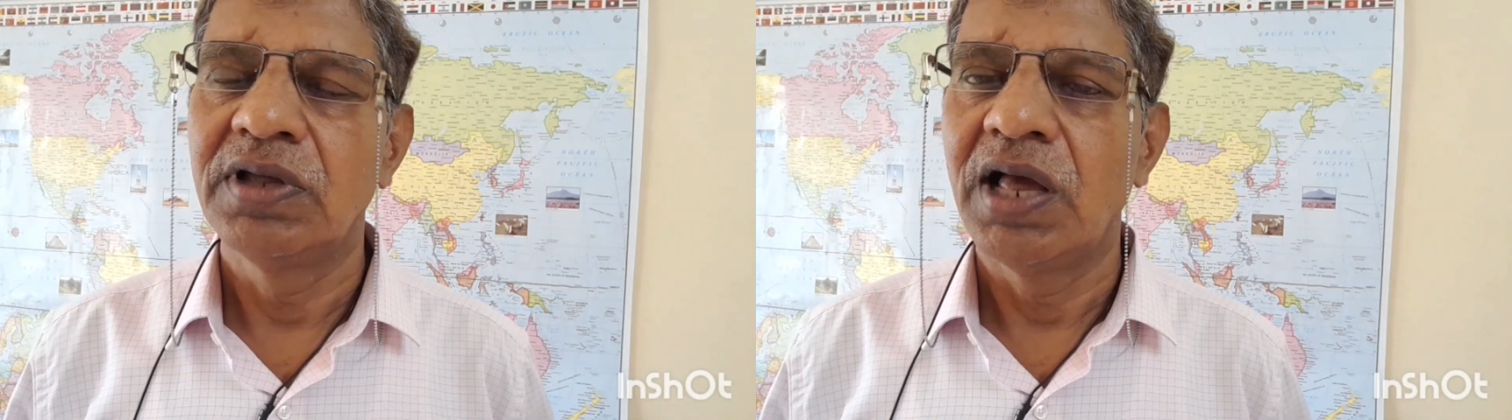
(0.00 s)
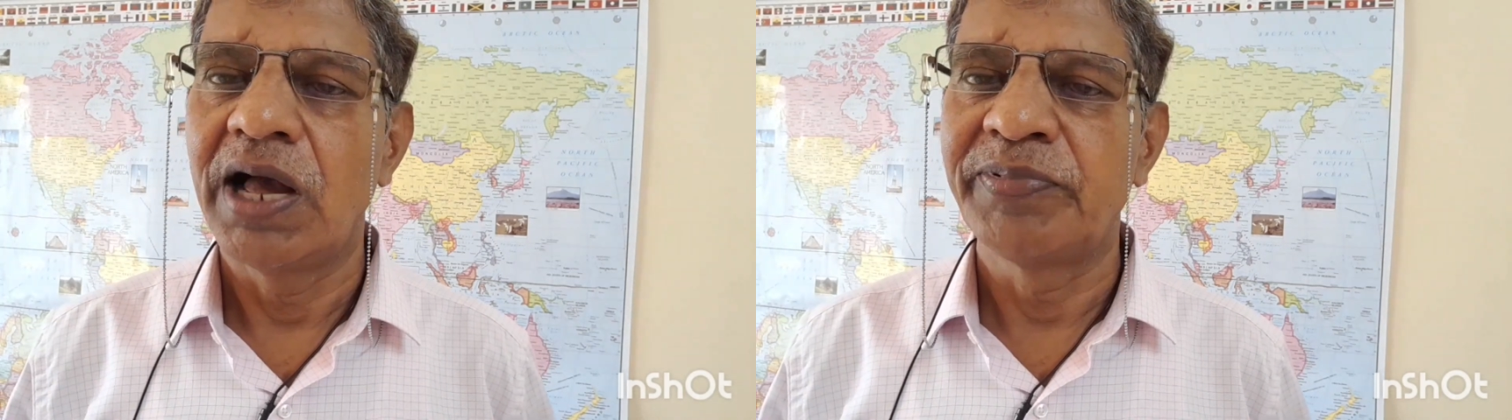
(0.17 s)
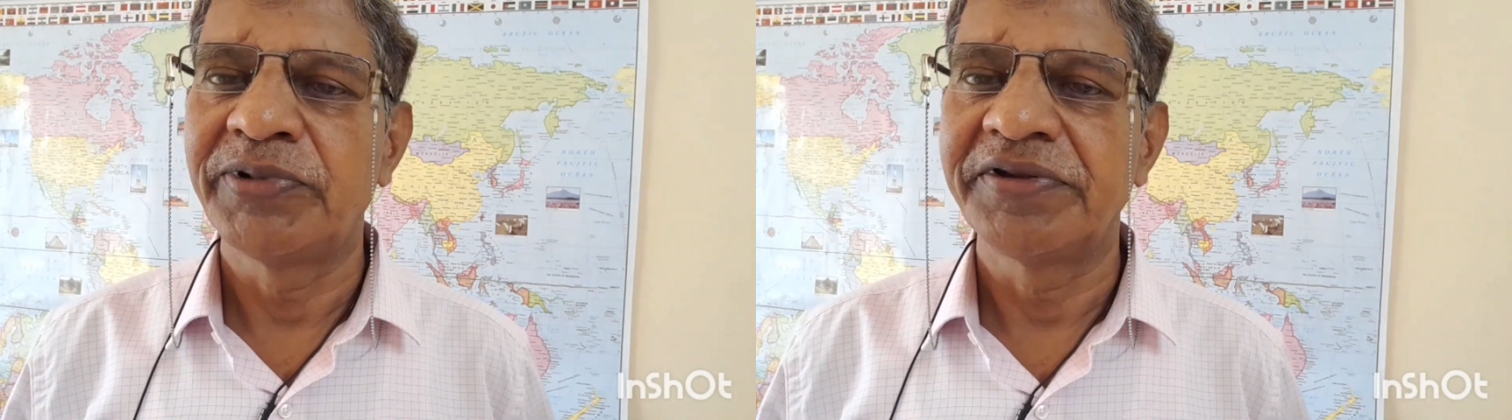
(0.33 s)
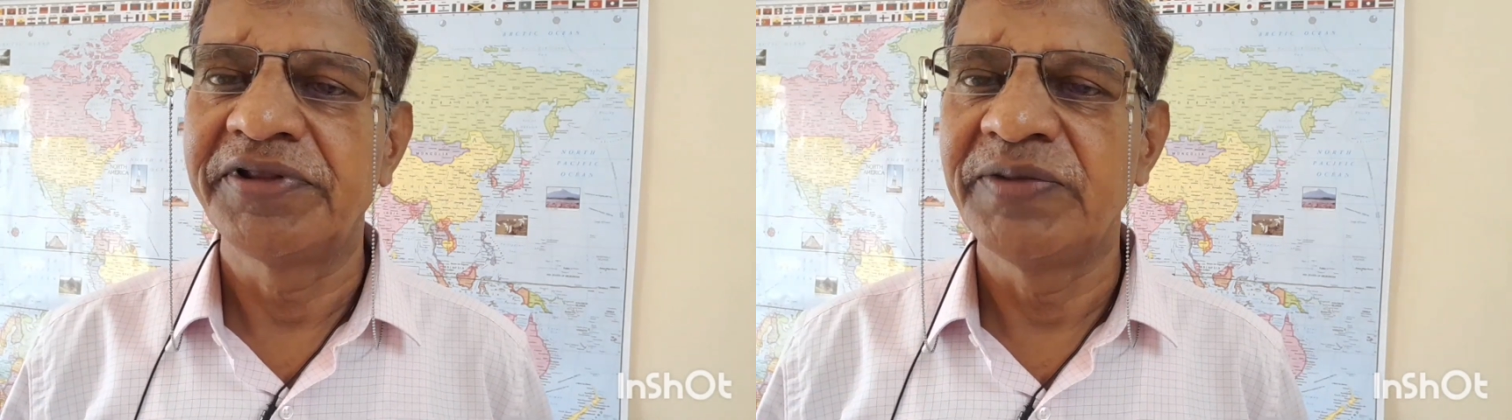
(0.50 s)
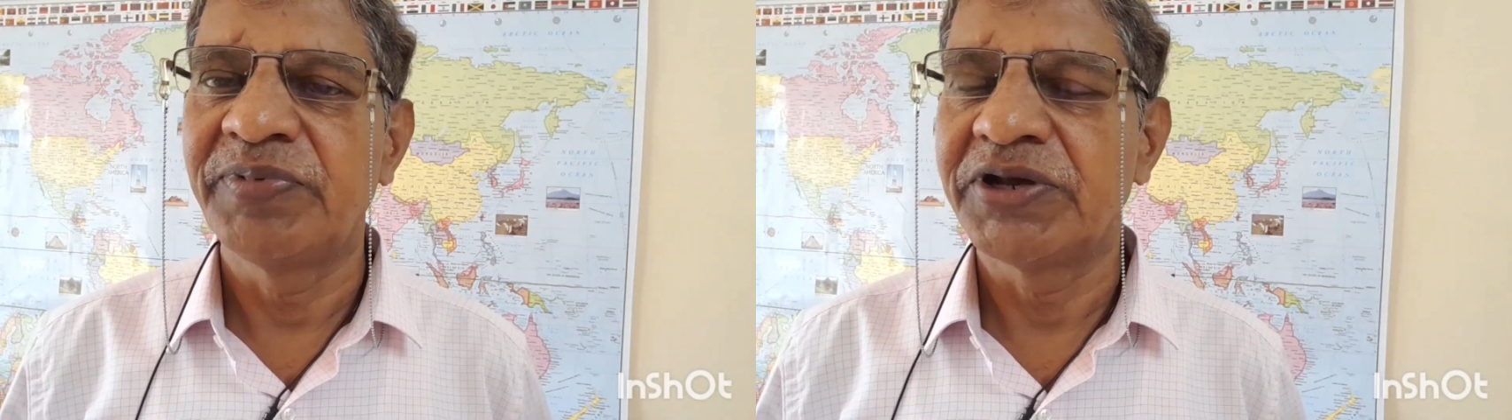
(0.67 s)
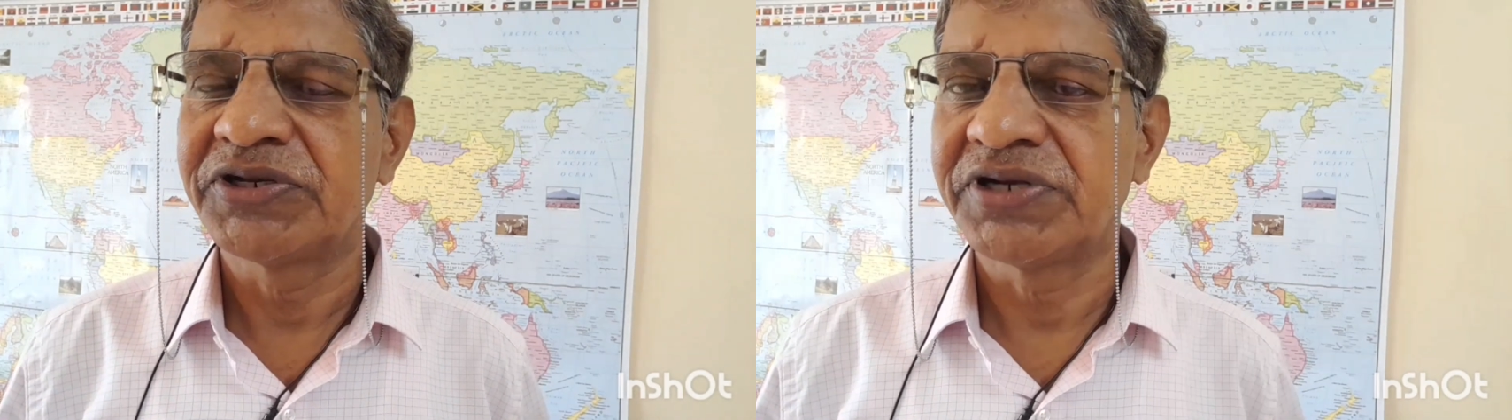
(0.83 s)
After ship
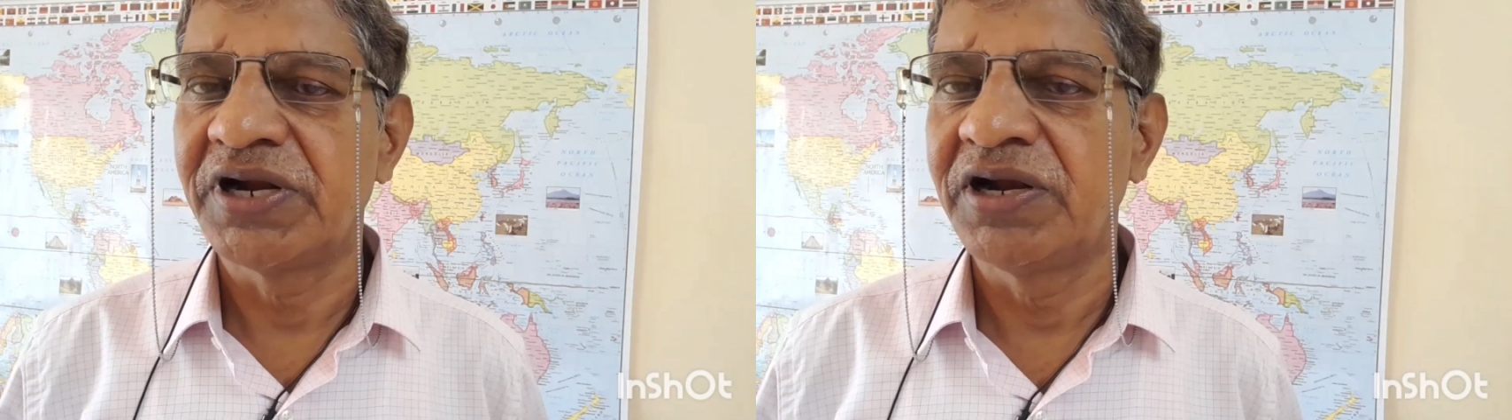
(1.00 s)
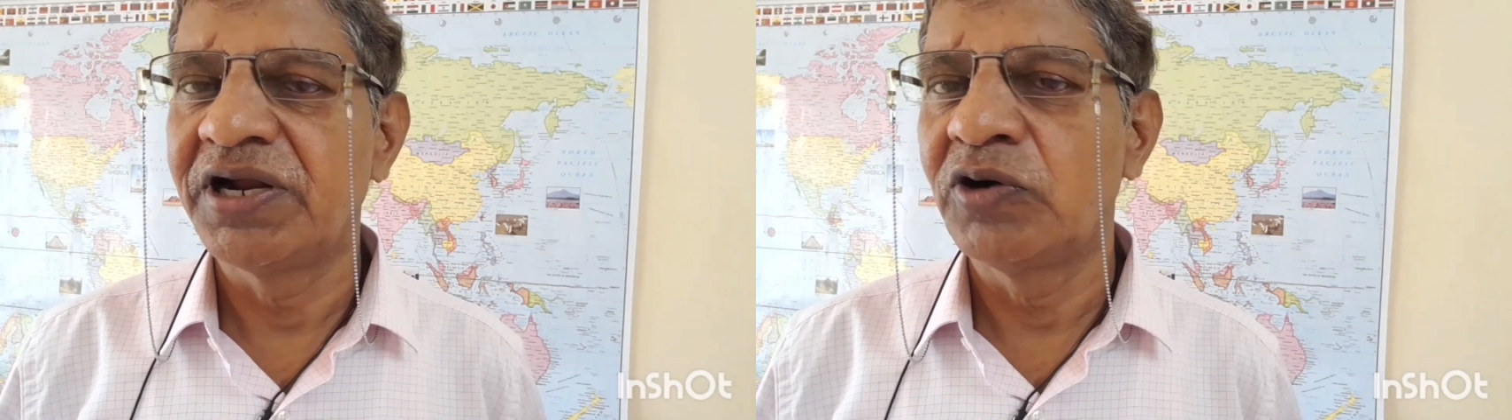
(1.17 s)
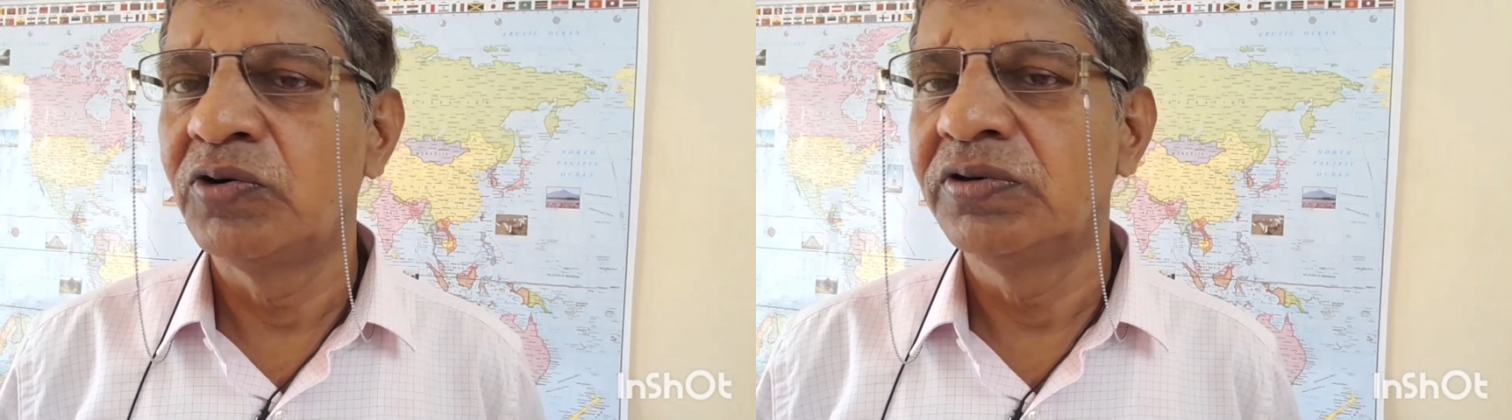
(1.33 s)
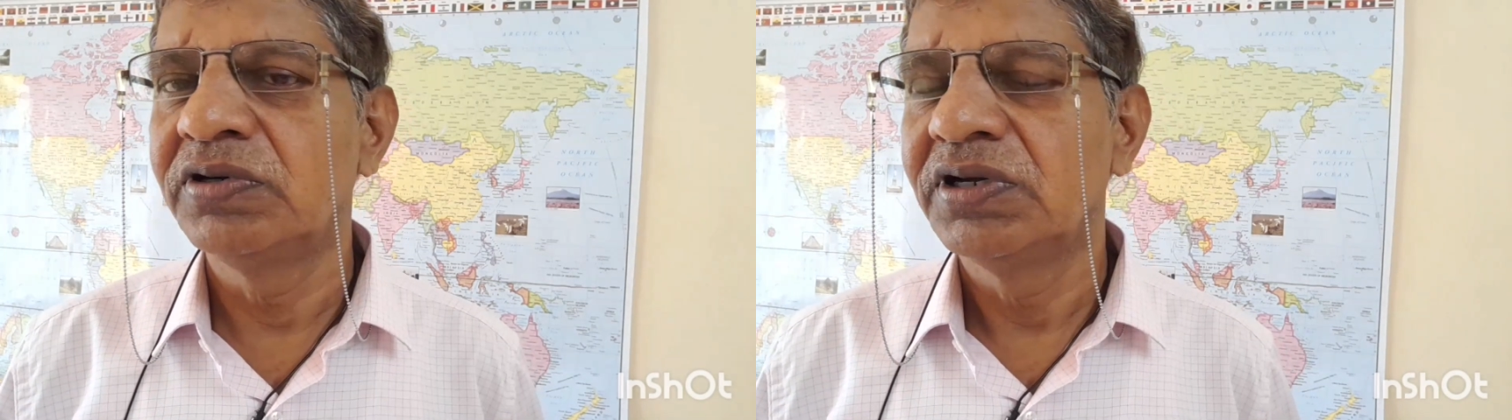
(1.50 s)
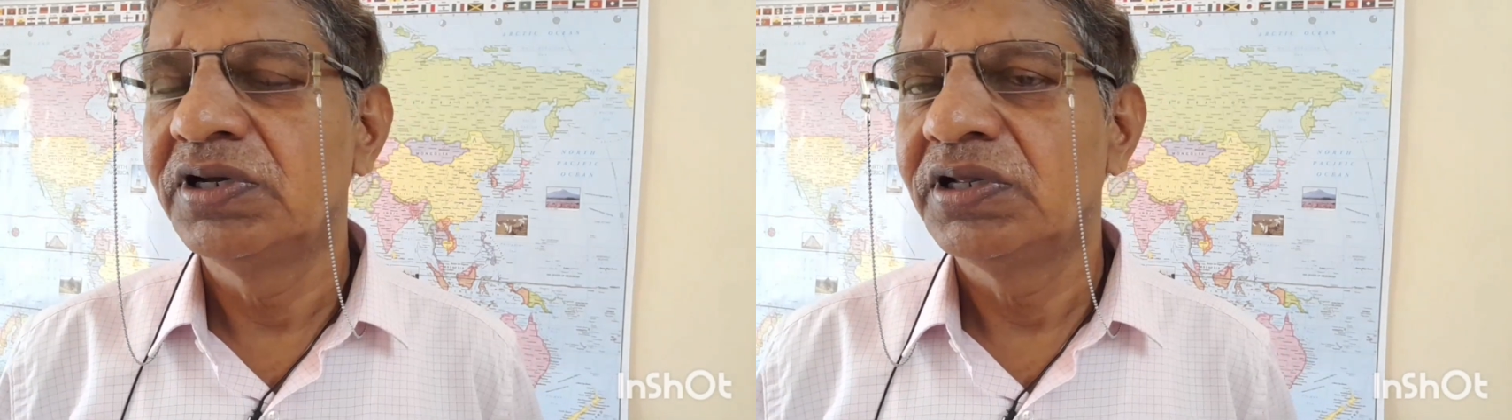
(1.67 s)
has sailed out,